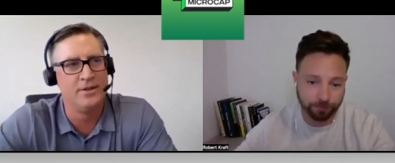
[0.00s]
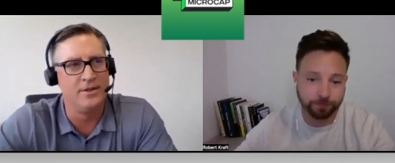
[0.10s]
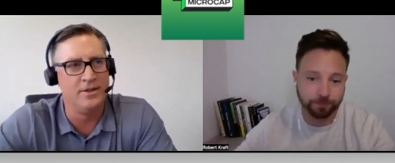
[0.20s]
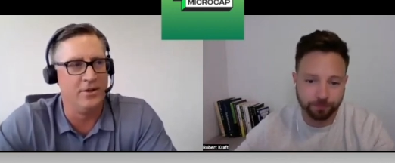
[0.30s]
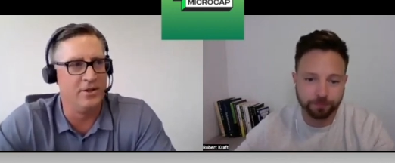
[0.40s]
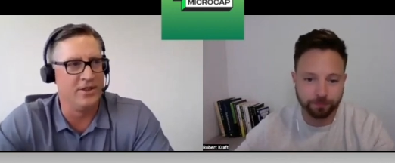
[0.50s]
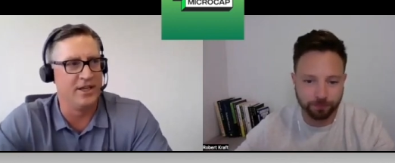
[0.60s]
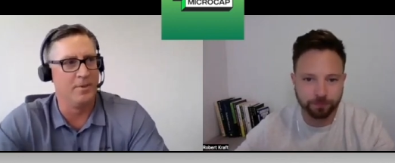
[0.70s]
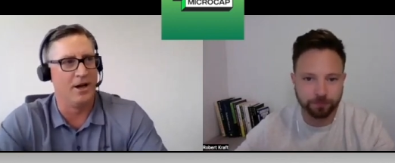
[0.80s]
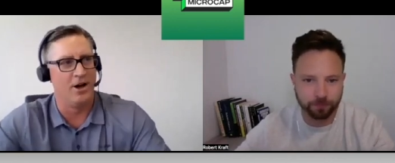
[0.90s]
Speaker 1: you know, you
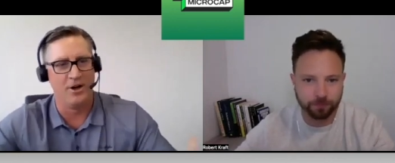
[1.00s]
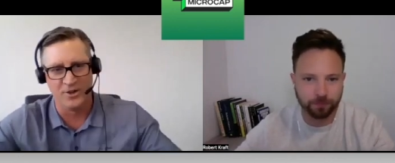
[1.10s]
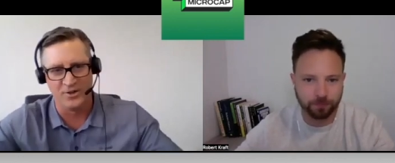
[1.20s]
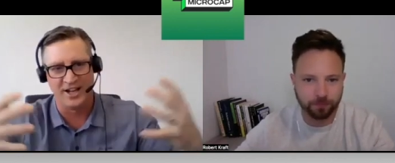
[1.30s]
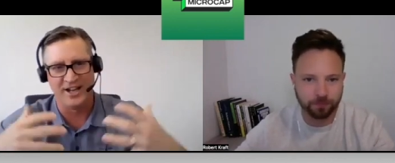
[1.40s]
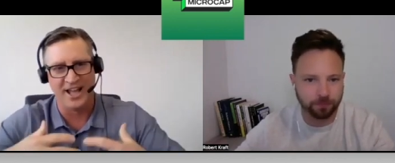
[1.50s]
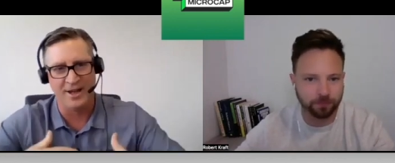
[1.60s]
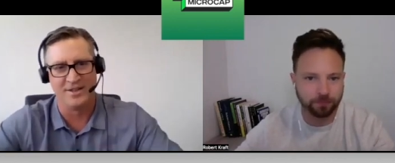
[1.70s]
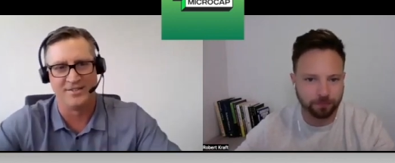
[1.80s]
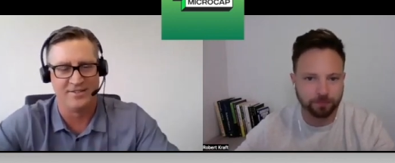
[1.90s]
think about all those
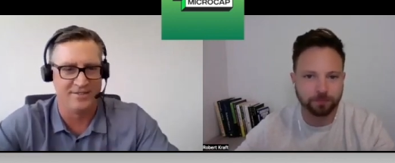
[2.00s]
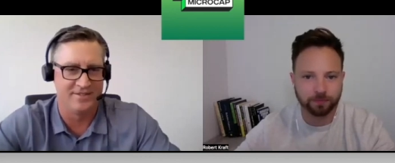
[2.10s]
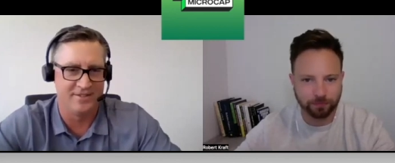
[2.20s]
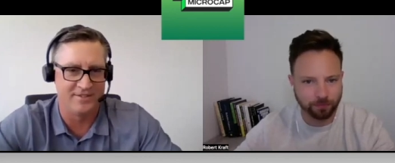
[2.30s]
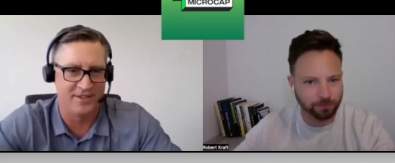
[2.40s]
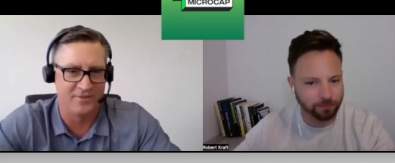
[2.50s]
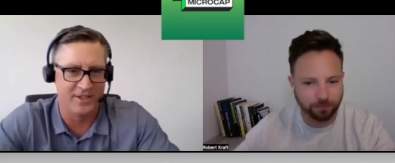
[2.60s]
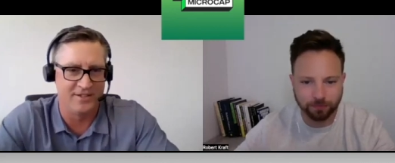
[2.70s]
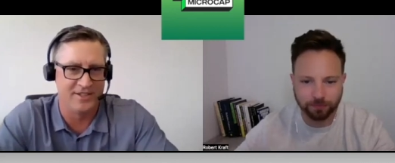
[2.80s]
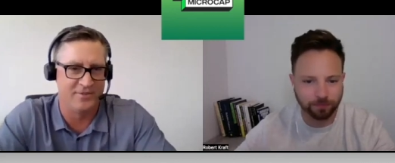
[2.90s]
dynamics. It's it's it's
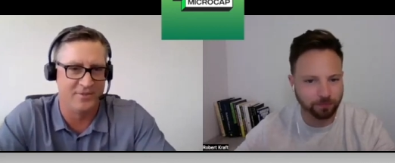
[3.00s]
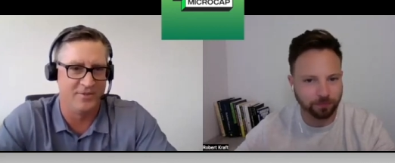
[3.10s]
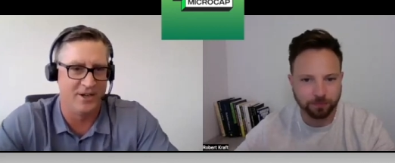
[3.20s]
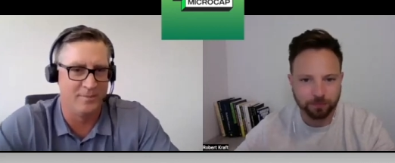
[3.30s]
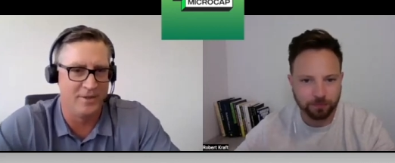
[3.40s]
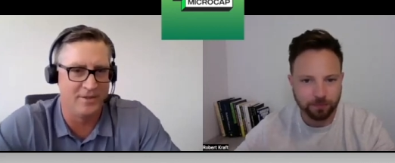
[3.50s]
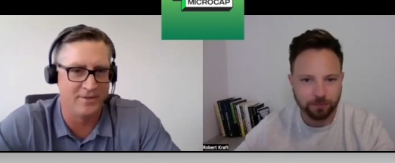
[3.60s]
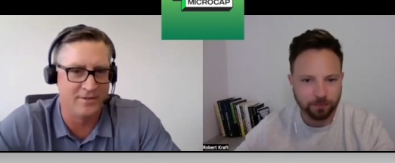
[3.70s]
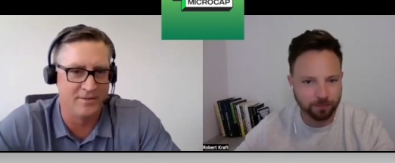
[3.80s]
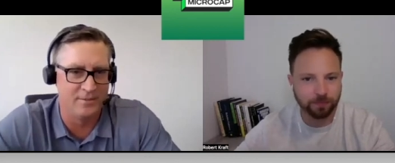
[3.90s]
definitely a tough environment
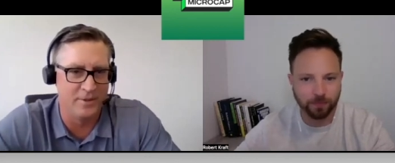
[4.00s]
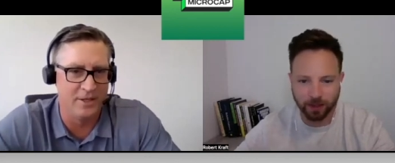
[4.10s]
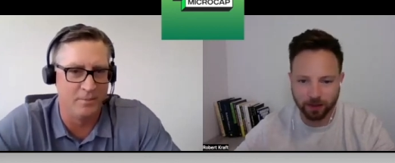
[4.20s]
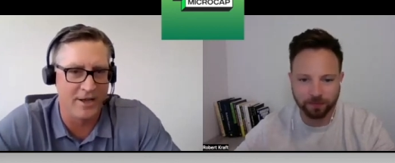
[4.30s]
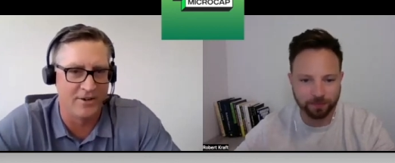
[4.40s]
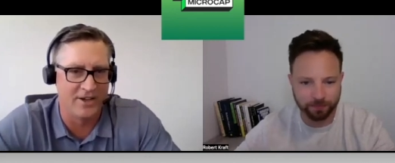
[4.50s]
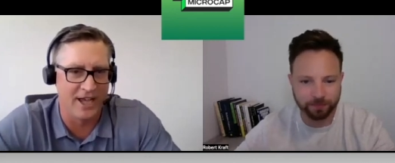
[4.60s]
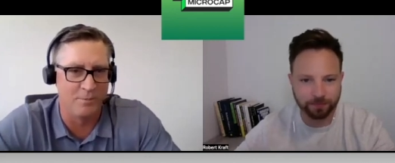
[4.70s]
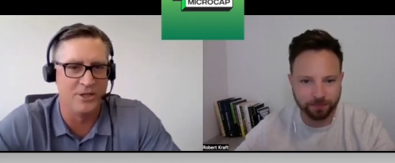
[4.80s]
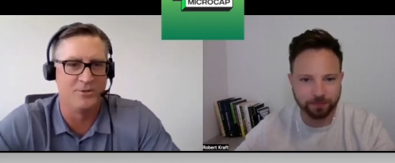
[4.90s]
to be
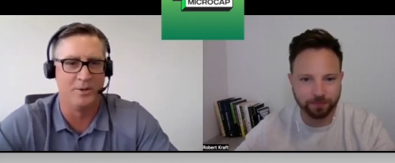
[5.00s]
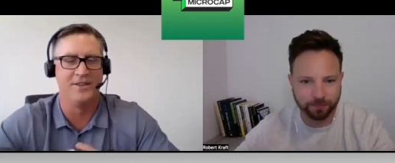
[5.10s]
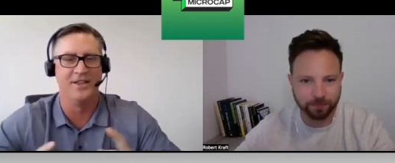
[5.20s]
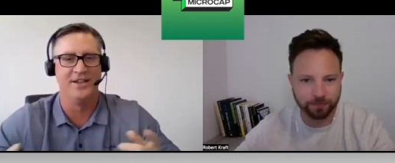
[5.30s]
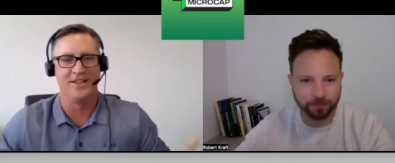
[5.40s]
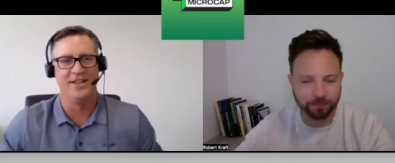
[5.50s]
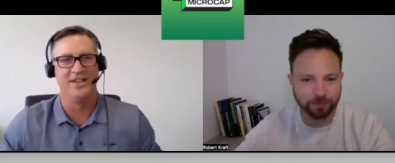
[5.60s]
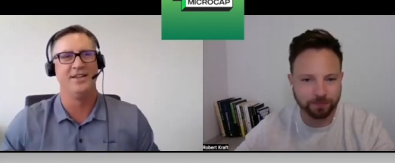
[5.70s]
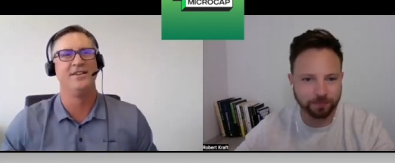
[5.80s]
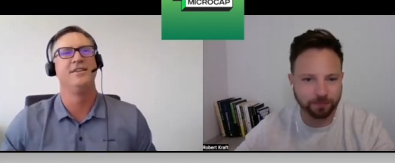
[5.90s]
microcap, which, but then
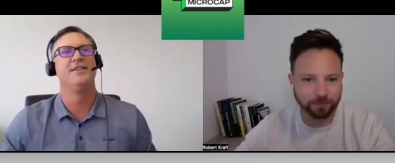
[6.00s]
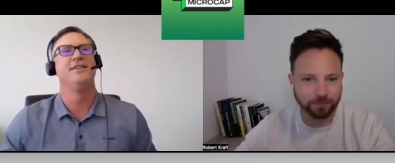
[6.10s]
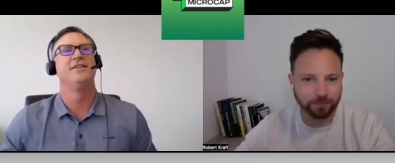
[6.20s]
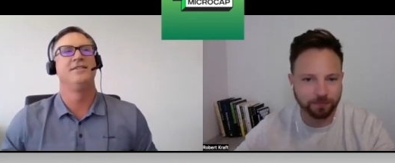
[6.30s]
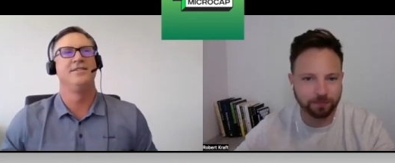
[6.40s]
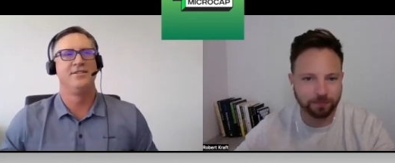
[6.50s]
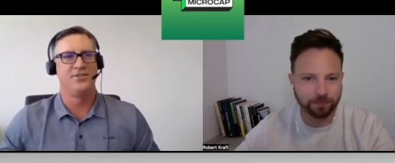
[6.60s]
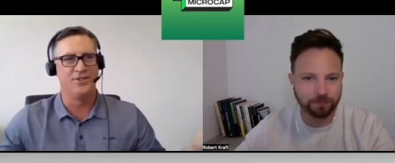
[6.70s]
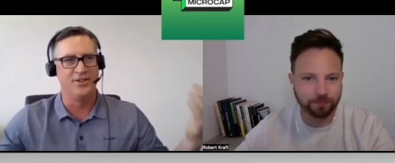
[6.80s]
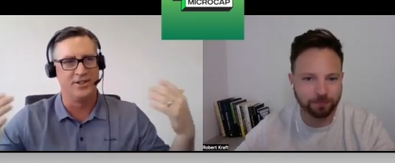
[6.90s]
again,
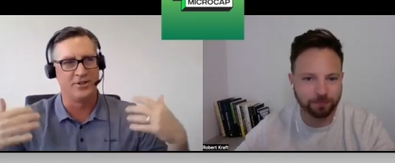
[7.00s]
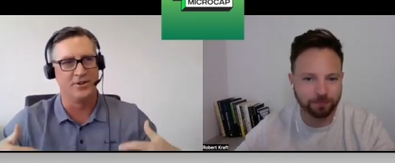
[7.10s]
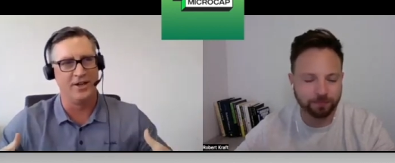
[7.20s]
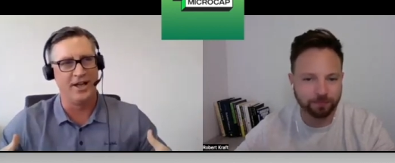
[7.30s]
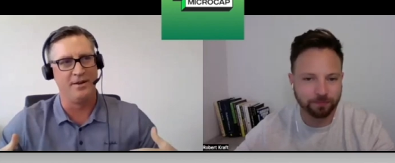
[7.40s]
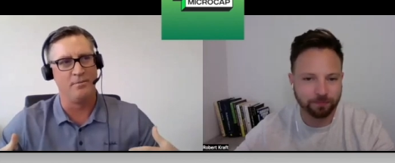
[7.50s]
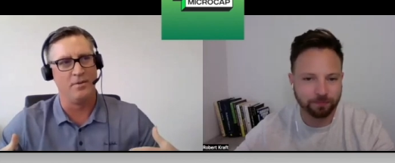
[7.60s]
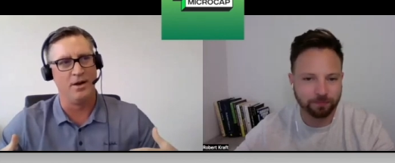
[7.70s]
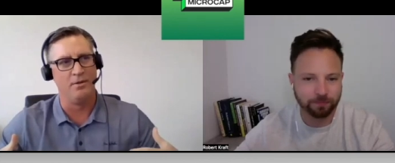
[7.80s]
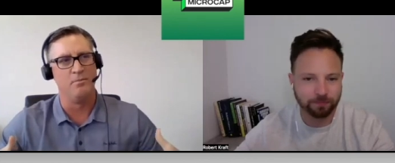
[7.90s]
should create
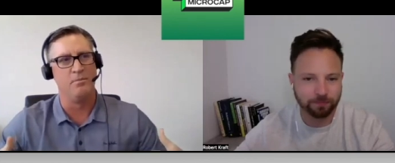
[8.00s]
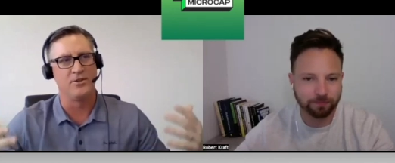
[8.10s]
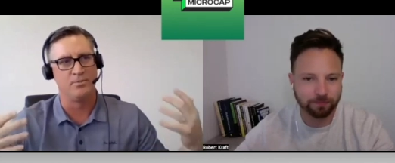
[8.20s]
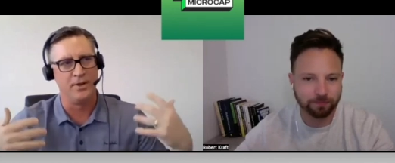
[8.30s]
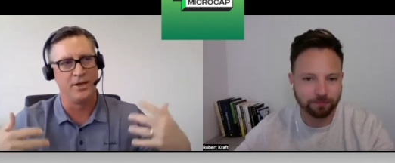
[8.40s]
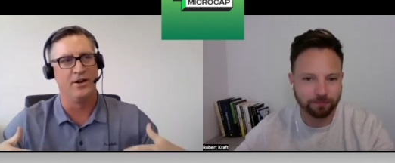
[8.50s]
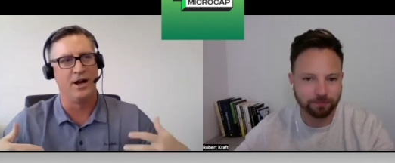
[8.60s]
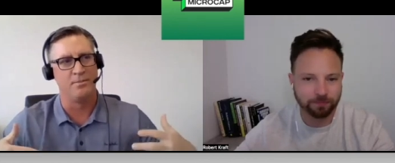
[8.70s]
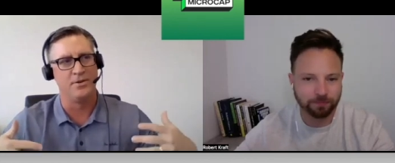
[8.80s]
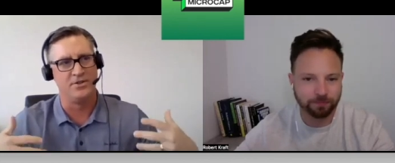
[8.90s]
a much bigger
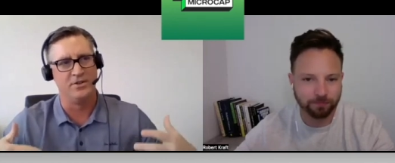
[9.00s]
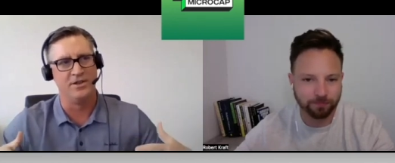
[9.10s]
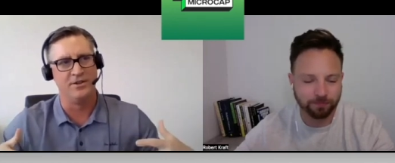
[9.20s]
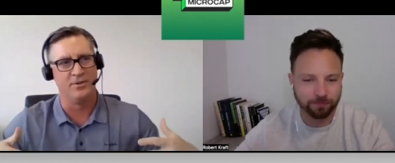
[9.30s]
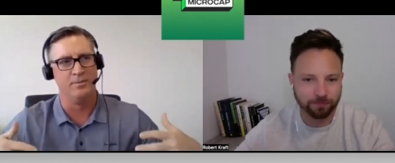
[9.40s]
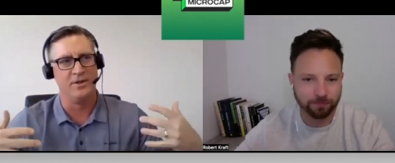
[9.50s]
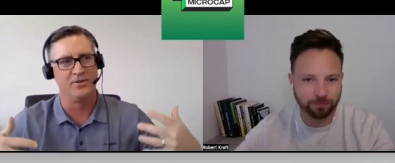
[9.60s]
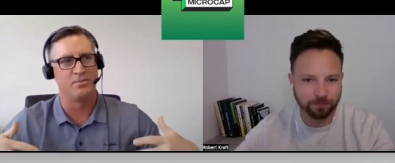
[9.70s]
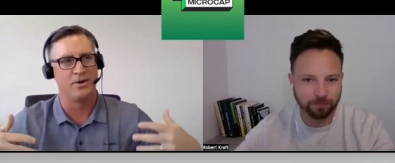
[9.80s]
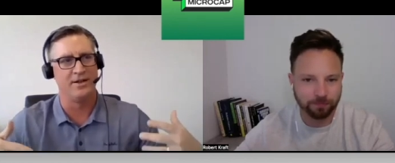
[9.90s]
opportunity for
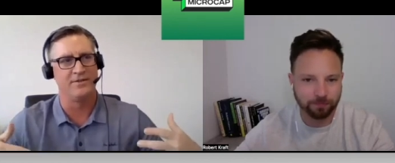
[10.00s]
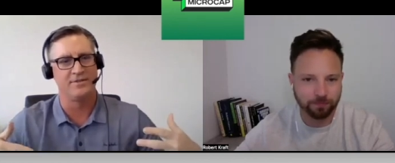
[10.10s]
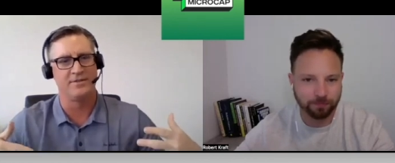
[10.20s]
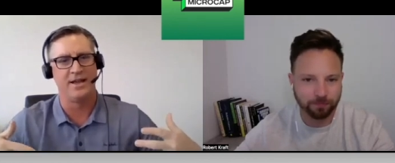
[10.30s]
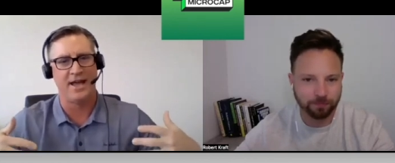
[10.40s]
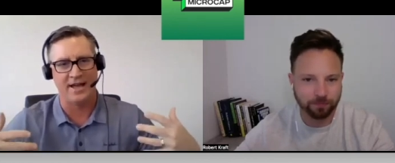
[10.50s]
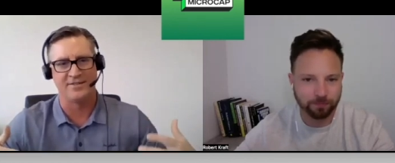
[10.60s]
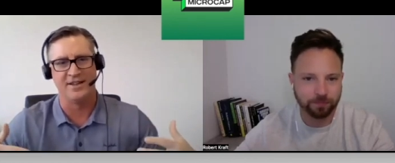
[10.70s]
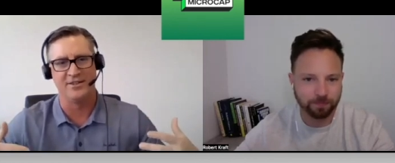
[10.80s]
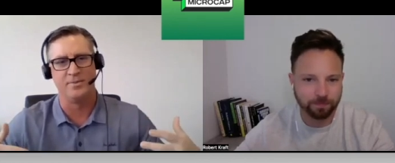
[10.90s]
mispriced
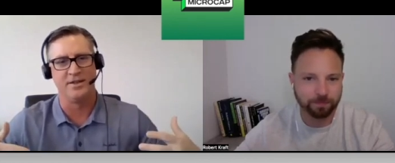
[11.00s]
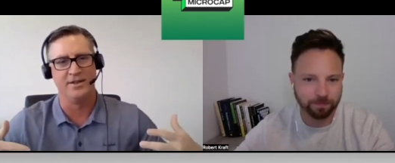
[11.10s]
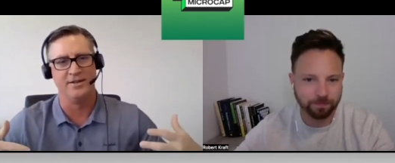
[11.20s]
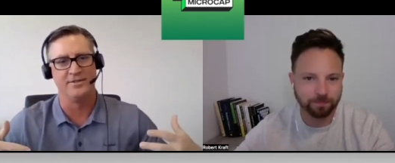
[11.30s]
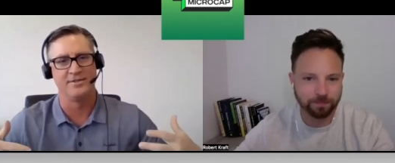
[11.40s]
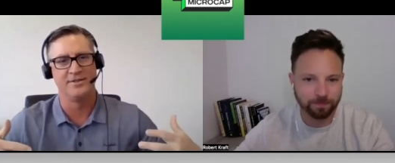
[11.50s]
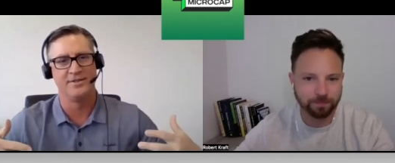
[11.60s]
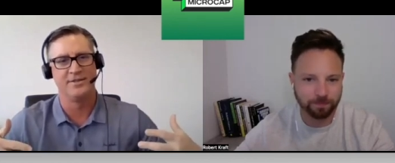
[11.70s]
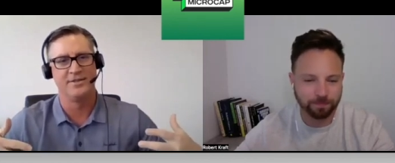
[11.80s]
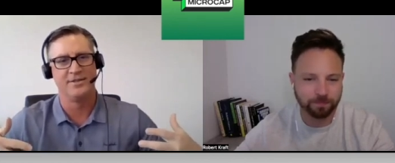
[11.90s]
assets because
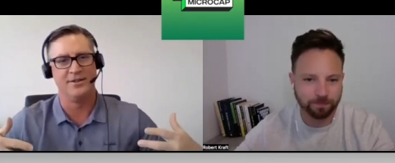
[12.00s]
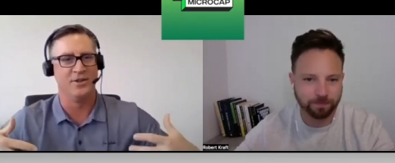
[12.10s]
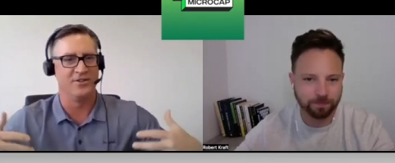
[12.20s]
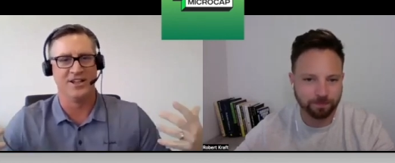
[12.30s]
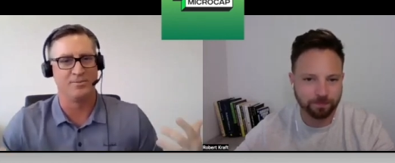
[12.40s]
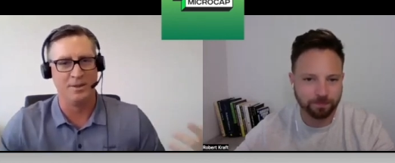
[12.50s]
if there's less